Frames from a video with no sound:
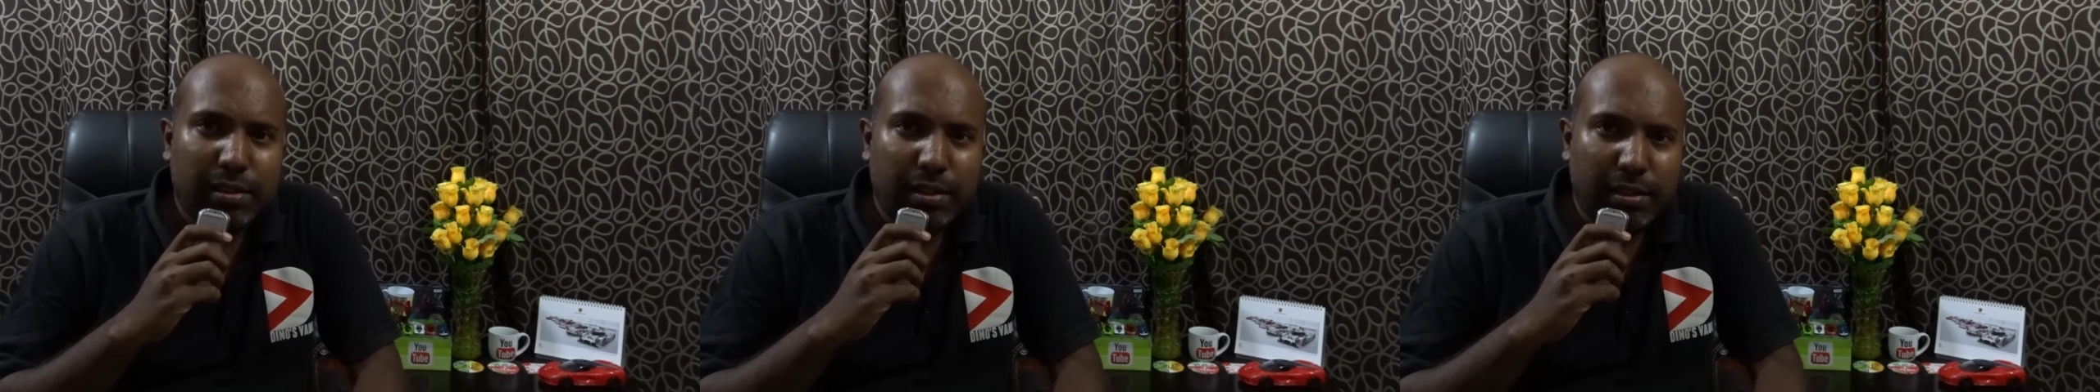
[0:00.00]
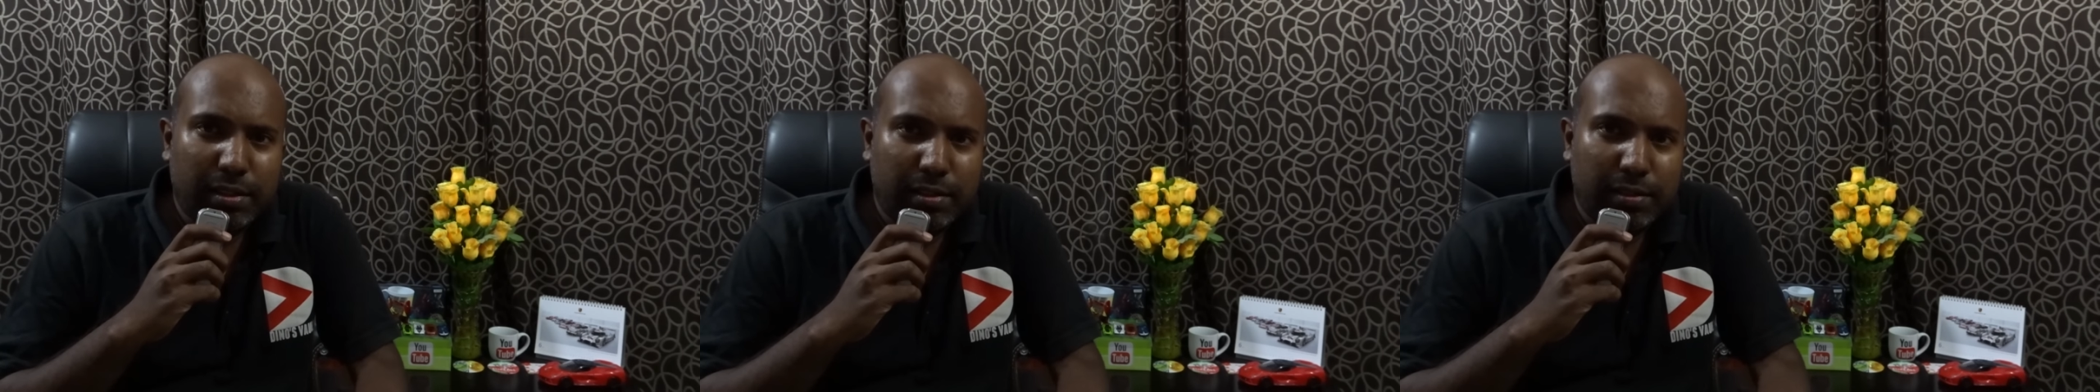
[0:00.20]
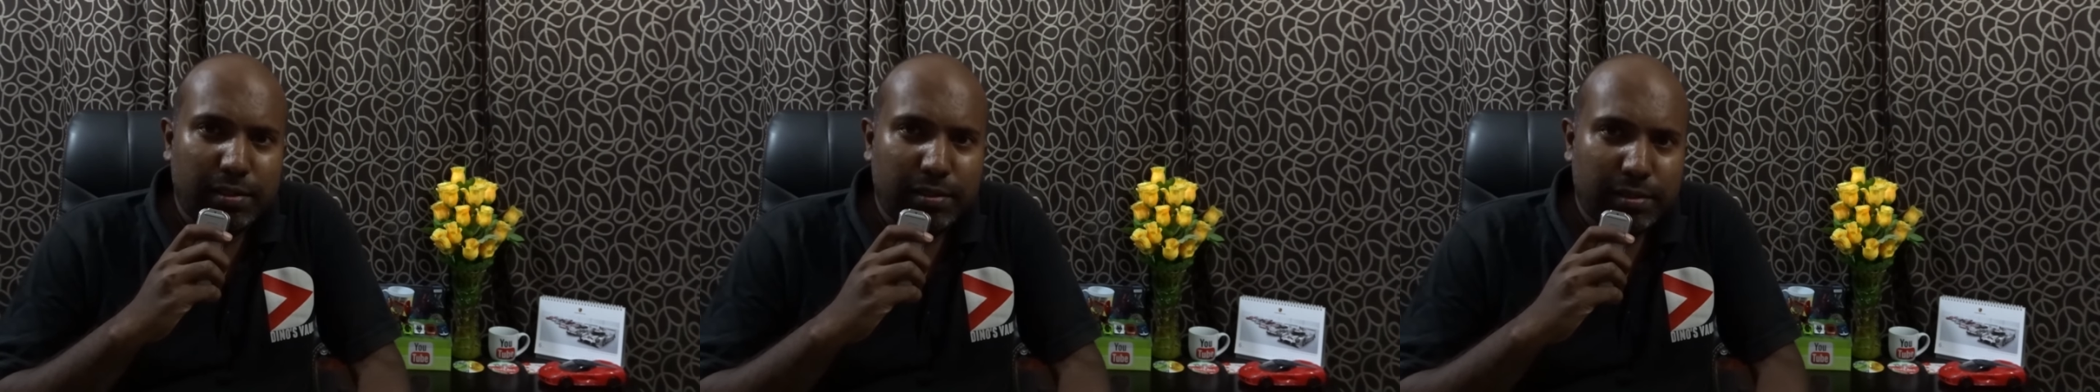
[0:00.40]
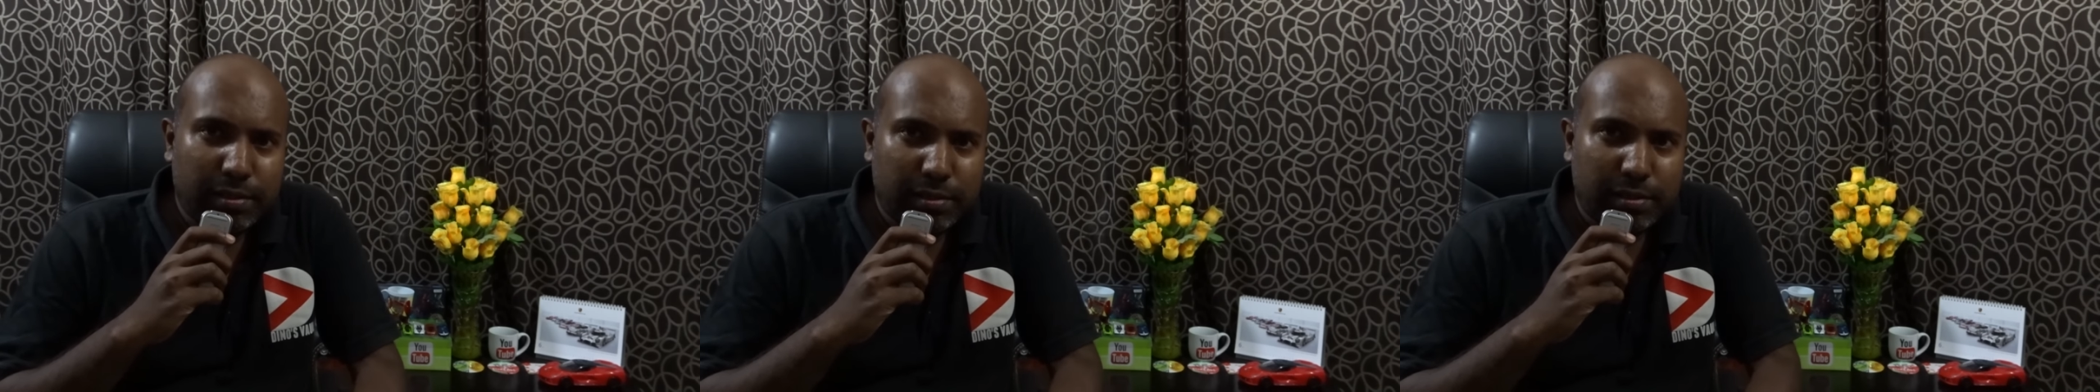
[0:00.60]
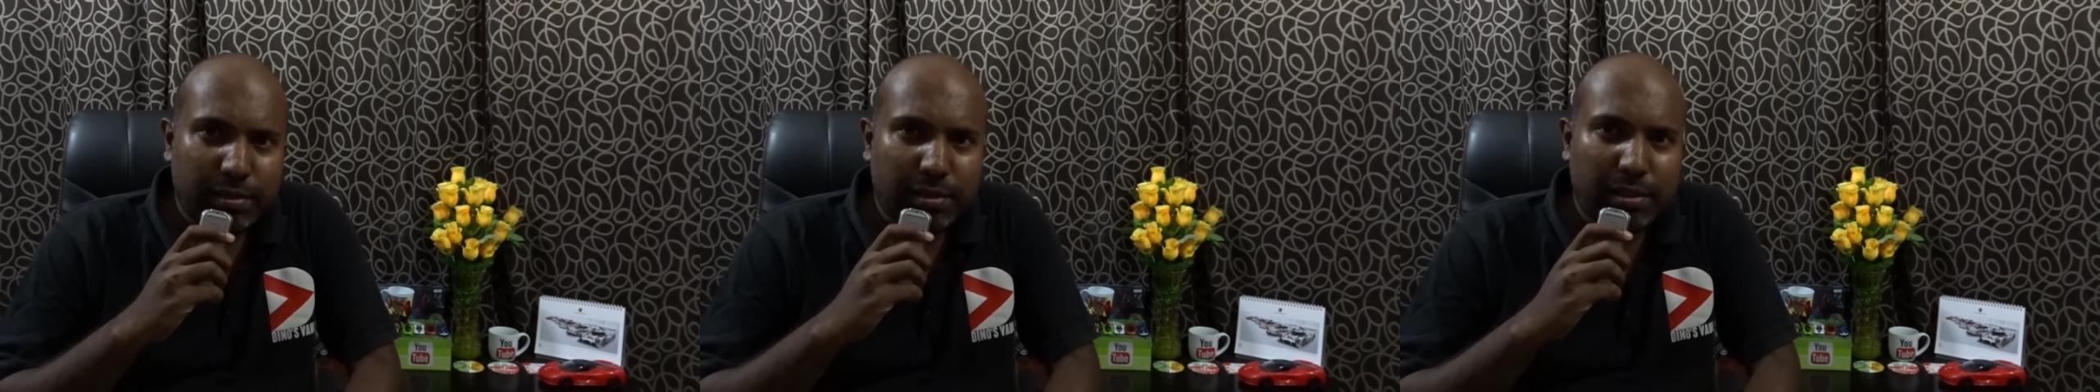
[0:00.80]
in the
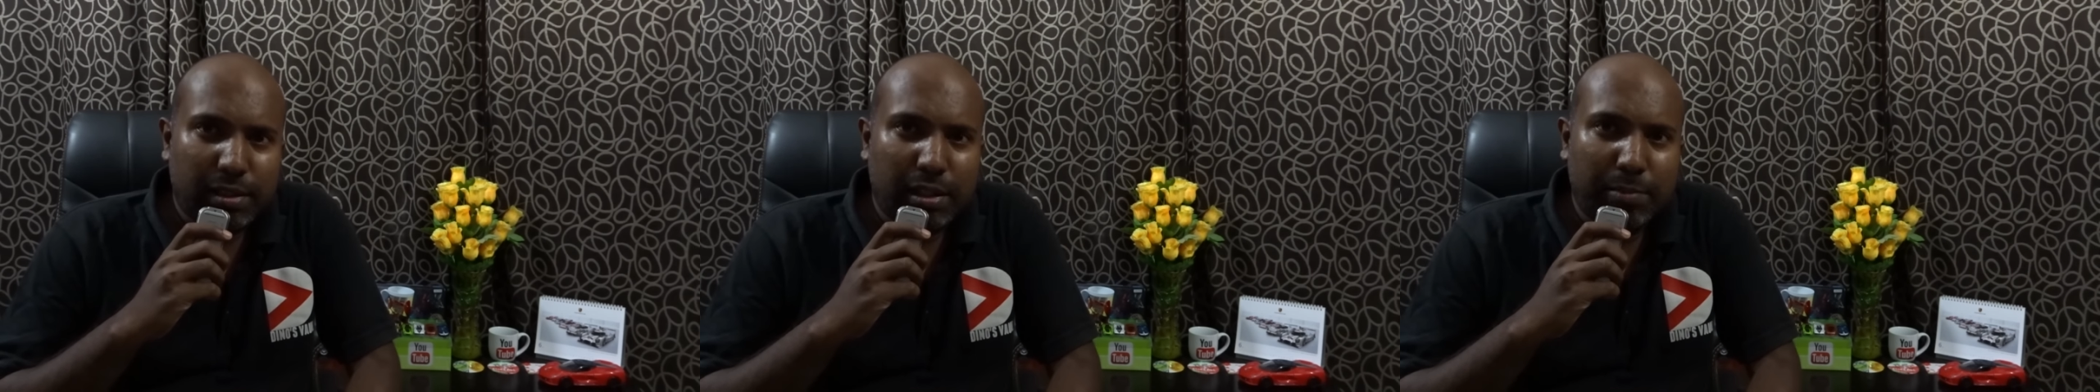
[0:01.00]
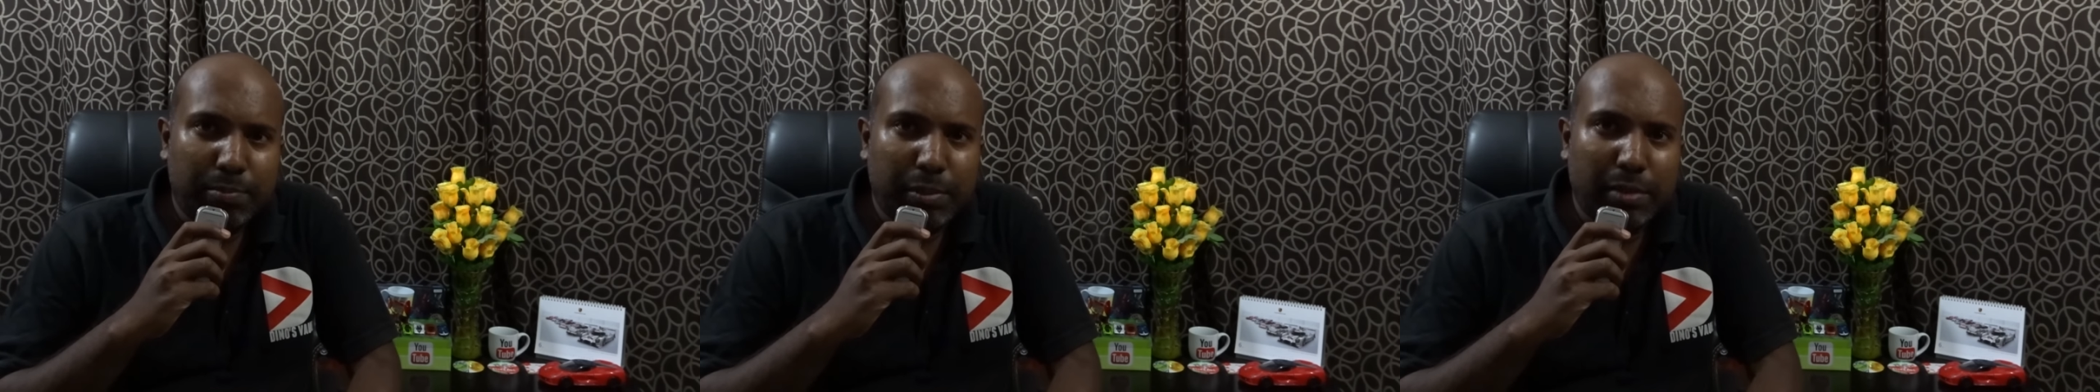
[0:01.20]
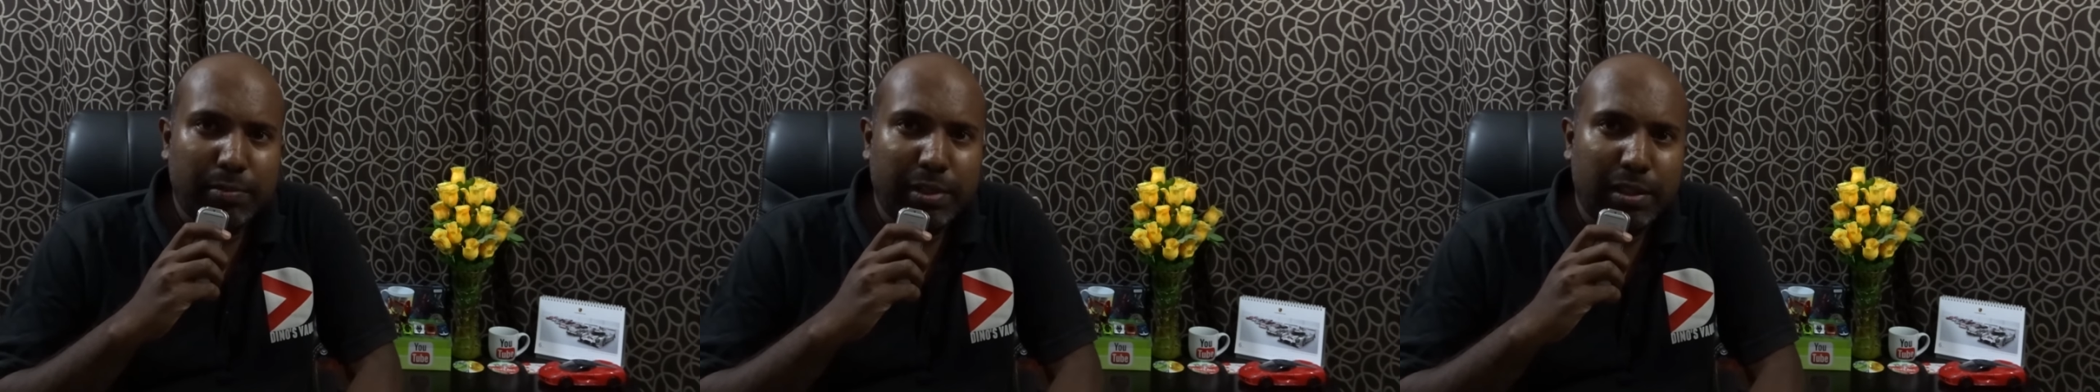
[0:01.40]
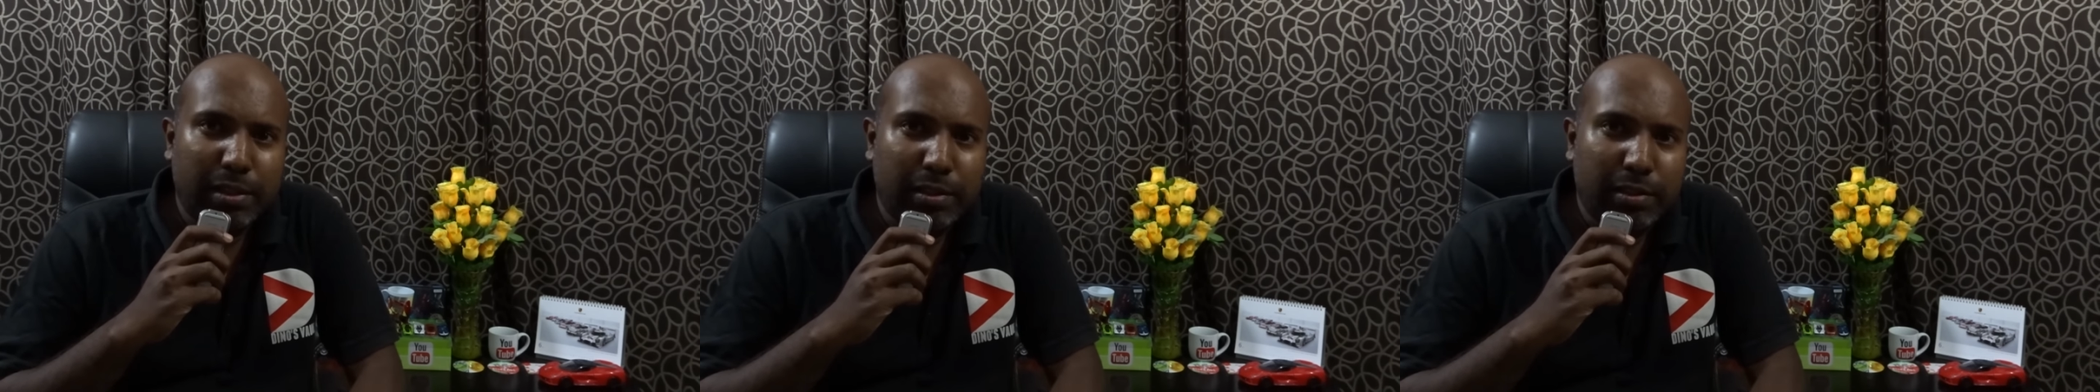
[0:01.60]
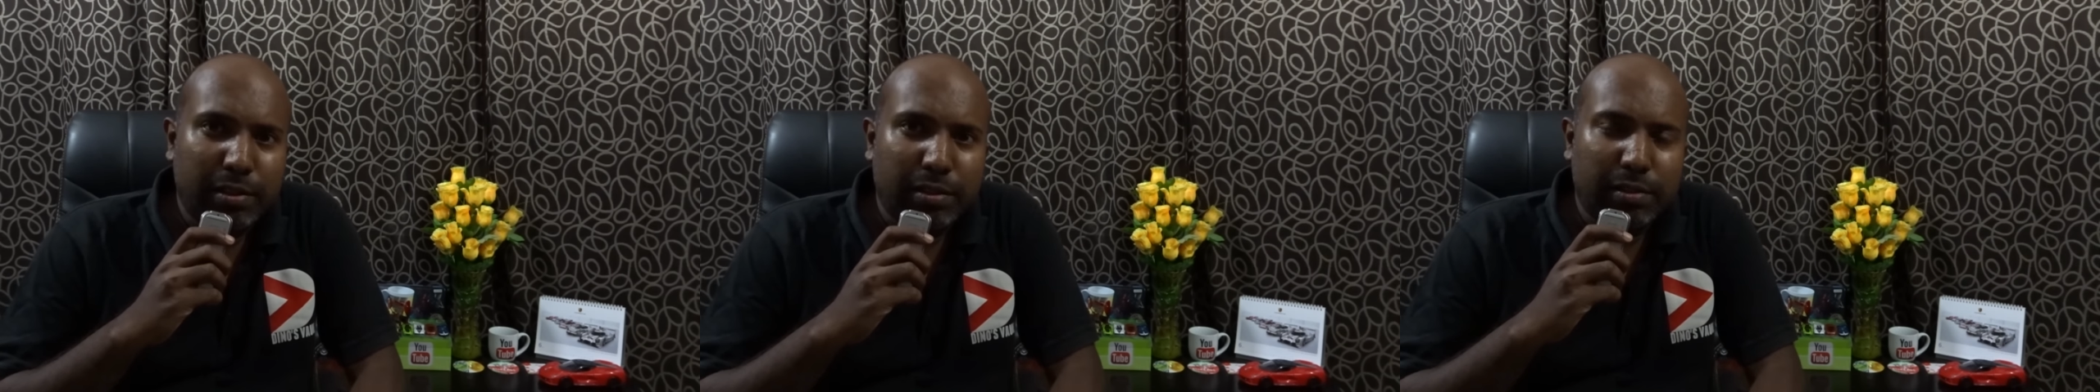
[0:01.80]
upcoming